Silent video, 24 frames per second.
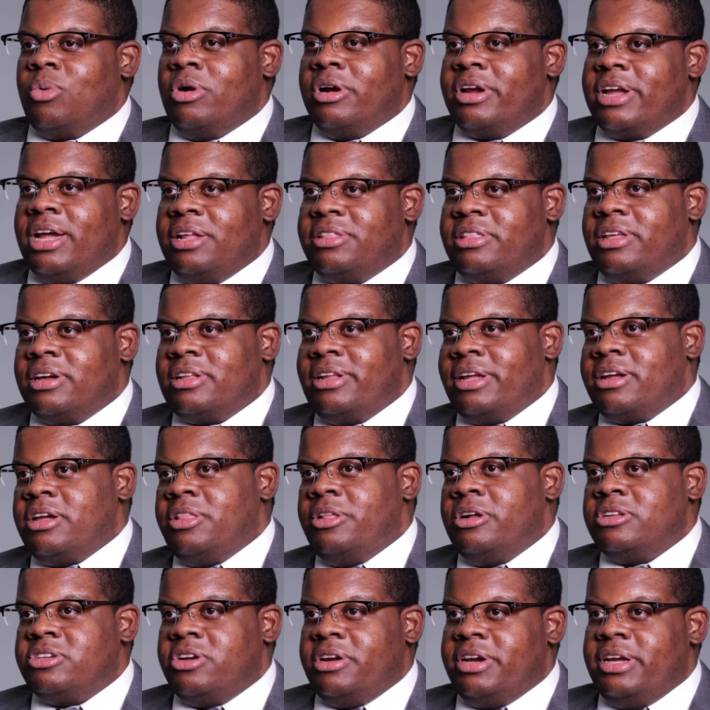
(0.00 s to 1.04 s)
work ethic, like
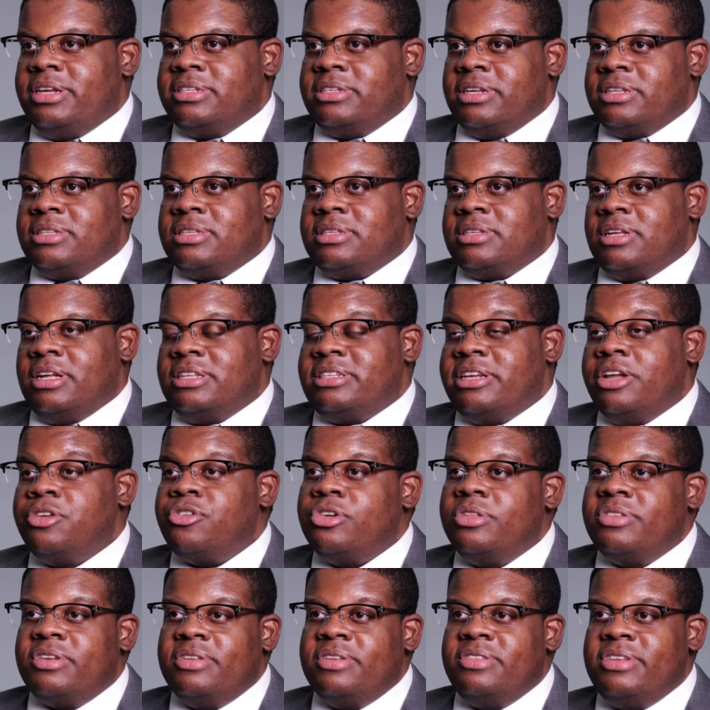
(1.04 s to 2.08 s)
other attorneys, it's
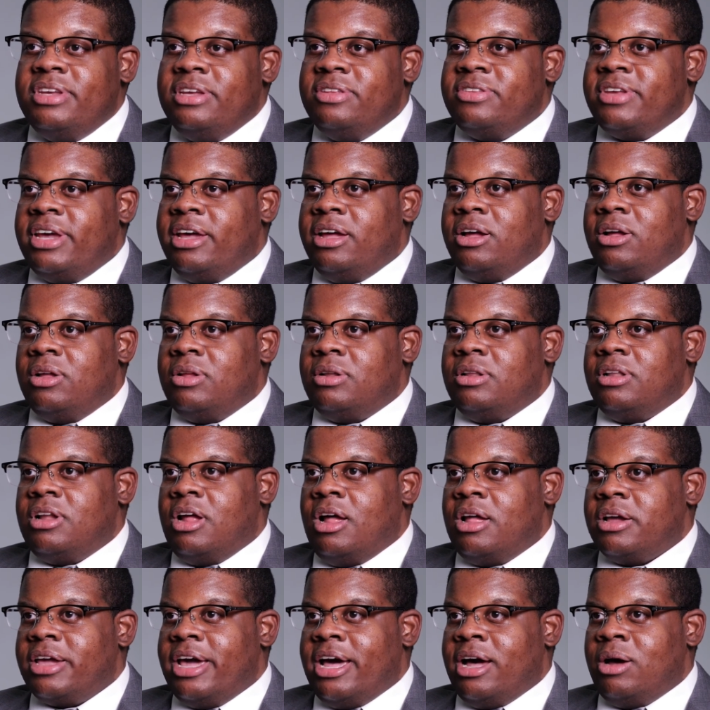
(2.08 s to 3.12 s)
attention to detail,
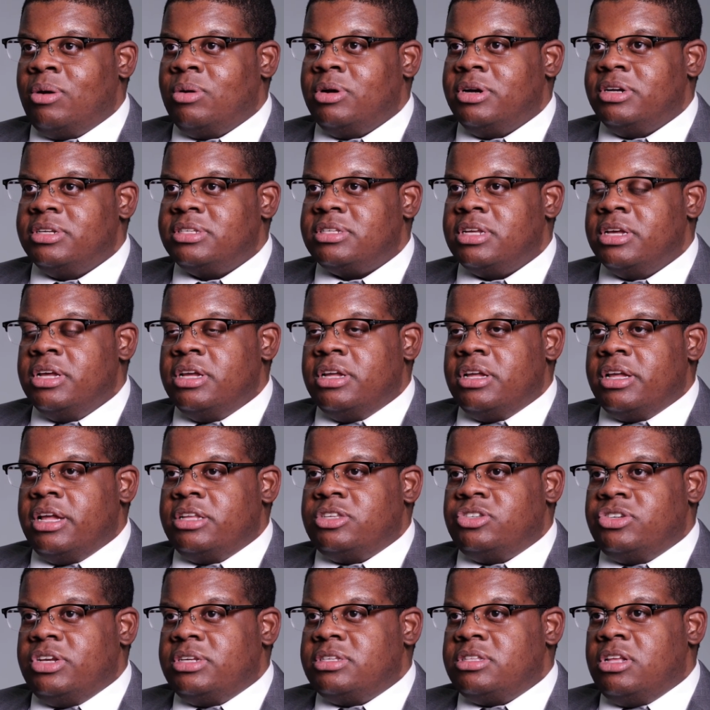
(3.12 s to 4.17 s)
long hours.
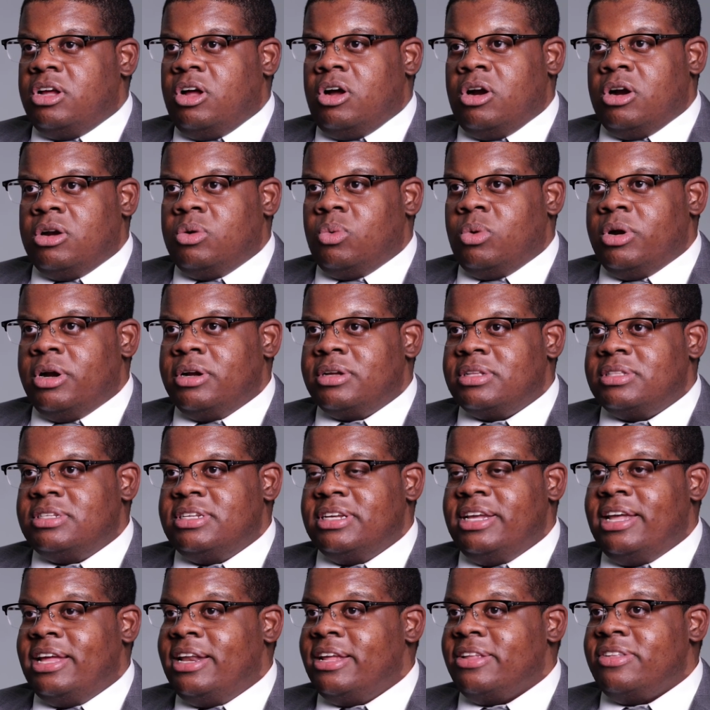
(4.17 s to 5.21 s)
It's just the hard work to
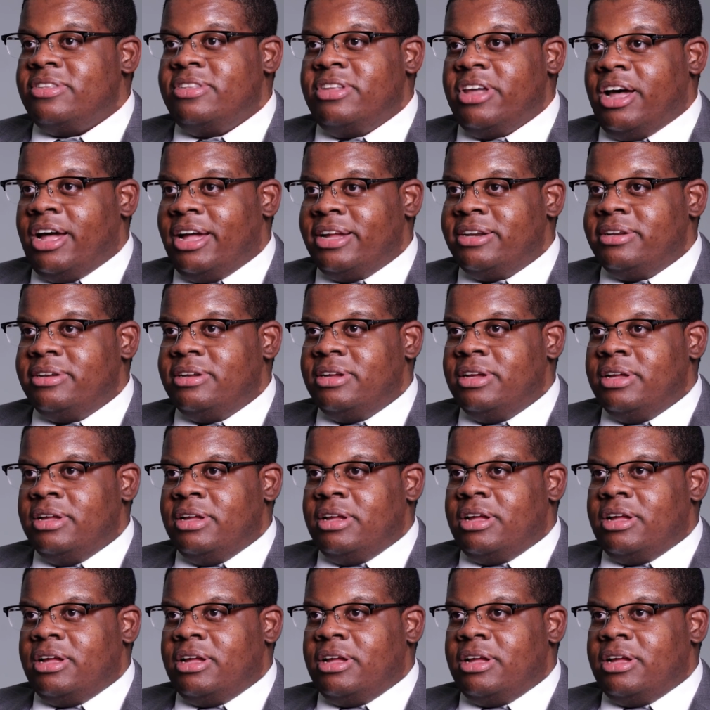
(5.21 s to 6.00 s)
get it done.